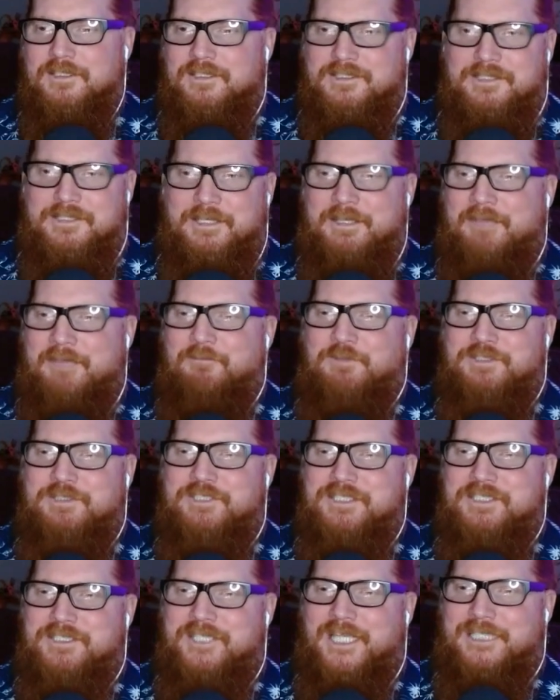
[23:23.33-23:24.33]
Because when
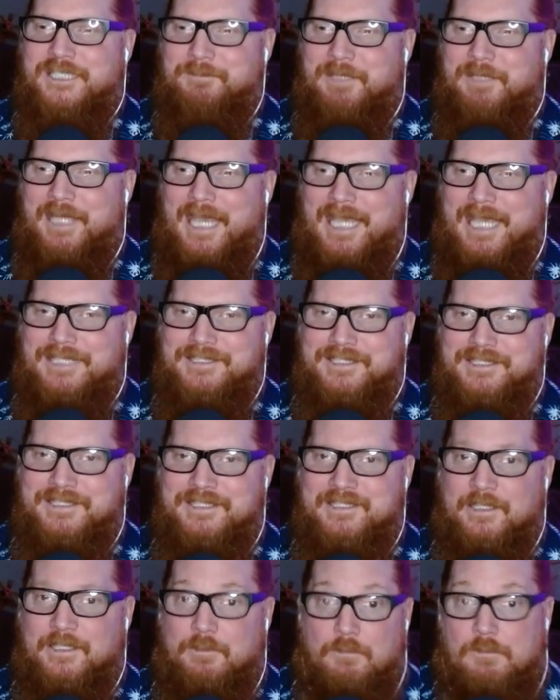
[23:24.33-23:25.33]
she's talking about Access,
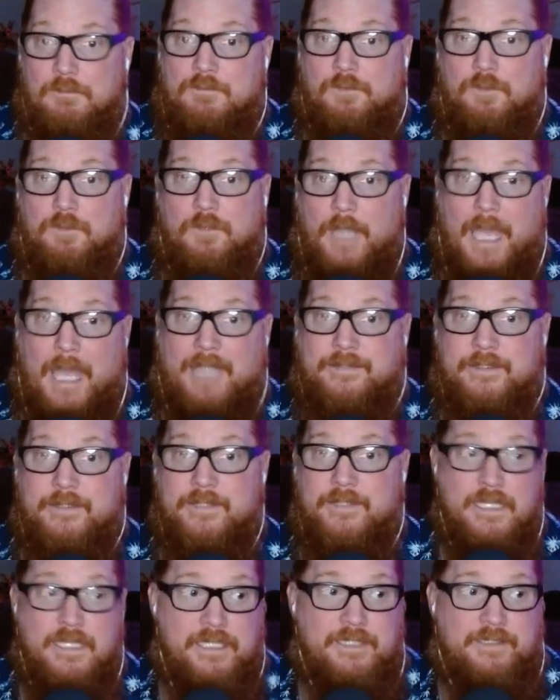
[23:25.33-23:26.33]
he's like, oh, cool,
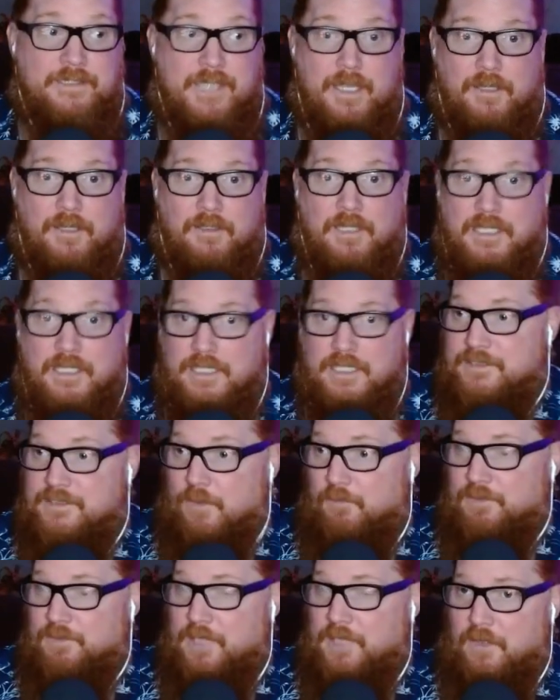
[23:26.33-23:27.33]
Access. He's there. He's
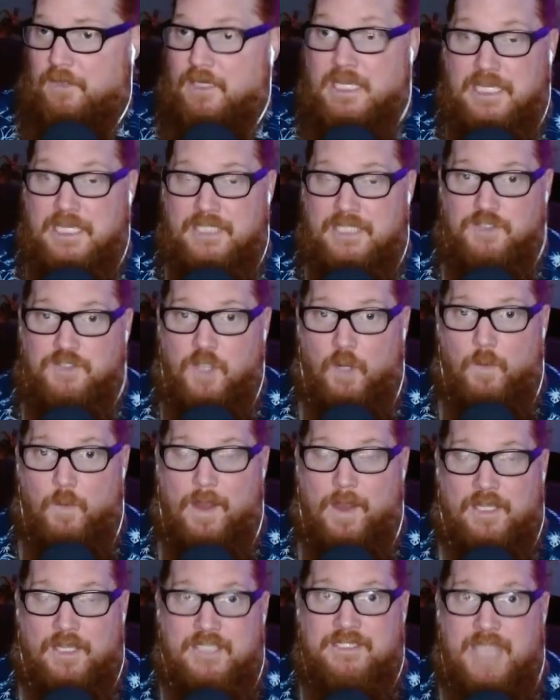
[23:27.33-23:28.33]
over there. He's
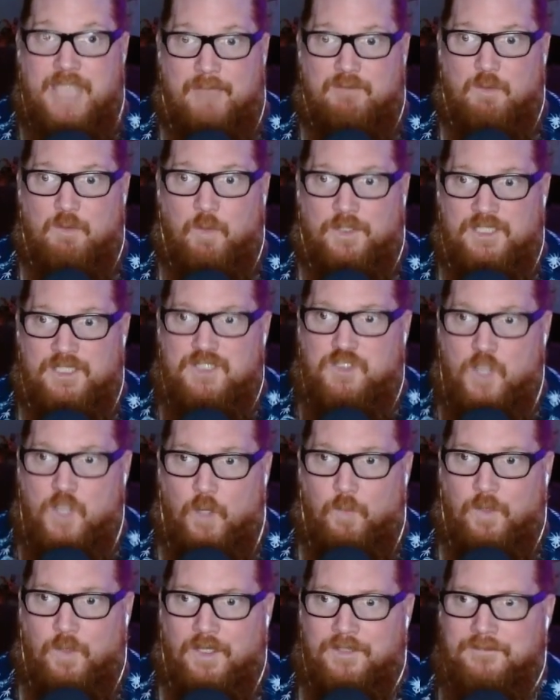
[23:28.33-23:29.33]
nowhere. He's everyone. He's no
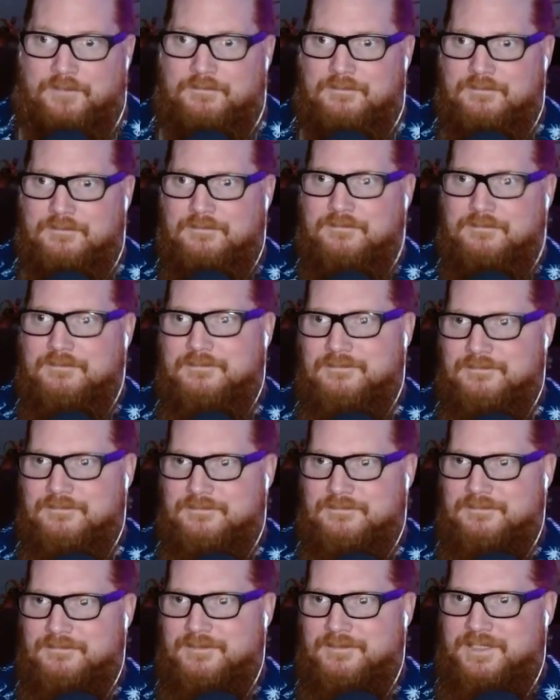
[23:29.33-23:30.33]
one.
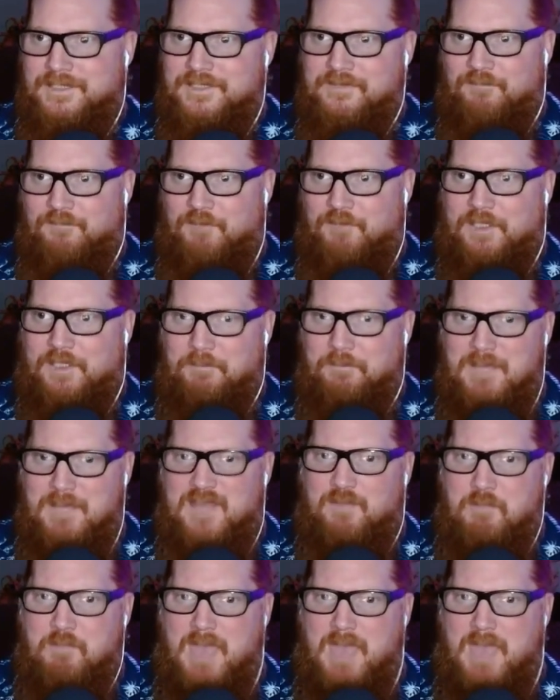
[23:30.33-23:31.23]
Like he's a fucking myth,